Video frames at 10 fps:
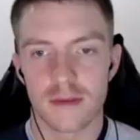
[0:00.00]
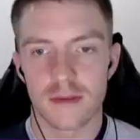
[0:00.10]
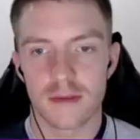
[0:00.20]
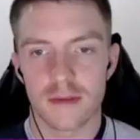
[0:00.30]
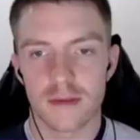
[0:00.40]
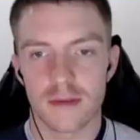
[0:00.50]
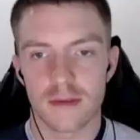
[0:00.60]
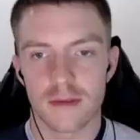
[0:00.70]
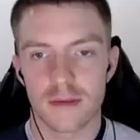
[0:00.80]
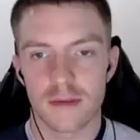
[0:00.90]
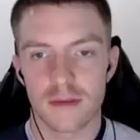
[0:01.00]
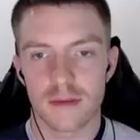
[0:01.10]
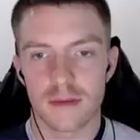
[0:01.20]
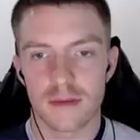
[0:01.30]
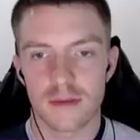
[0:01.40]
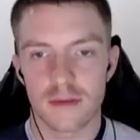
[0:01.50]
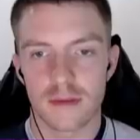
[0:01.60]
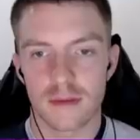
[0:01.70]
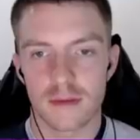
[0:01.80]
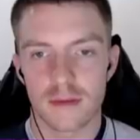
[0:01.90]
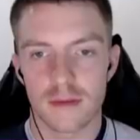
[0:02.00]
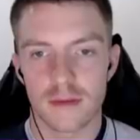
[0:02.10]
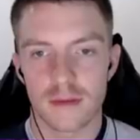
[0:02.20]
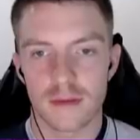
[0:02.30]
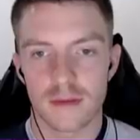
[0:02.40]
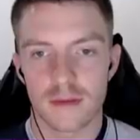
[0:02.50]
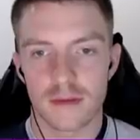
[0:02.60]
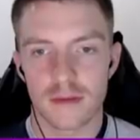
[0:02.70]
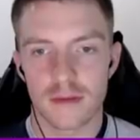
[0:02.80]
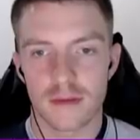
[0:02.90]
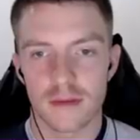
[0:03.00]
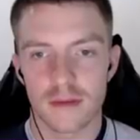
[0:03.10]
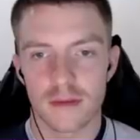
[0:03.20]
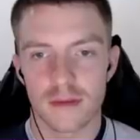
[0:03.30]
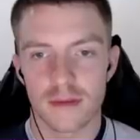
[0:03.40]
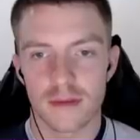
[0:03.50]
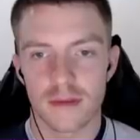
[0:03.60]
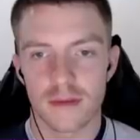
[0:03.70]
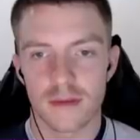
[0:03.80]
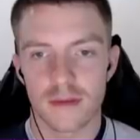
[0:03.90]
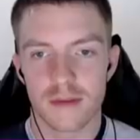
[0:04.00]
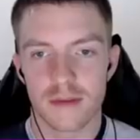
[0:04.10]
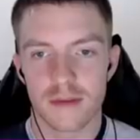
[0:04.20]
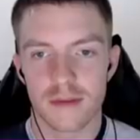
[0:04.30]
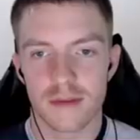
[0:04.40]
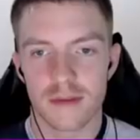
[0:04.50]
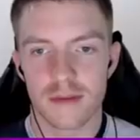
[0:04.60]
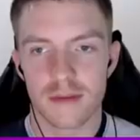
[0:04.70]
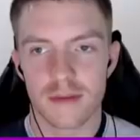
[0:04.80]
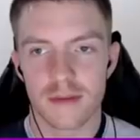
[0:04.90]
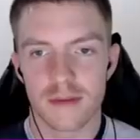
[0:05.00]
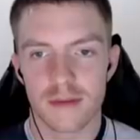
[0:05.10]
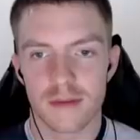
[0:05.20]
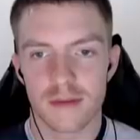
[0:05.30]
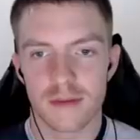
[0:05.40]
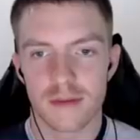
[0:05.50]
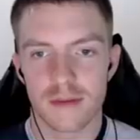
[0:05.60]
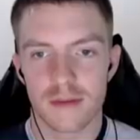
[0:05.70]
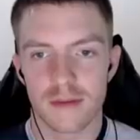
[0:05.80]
Nobody speaks.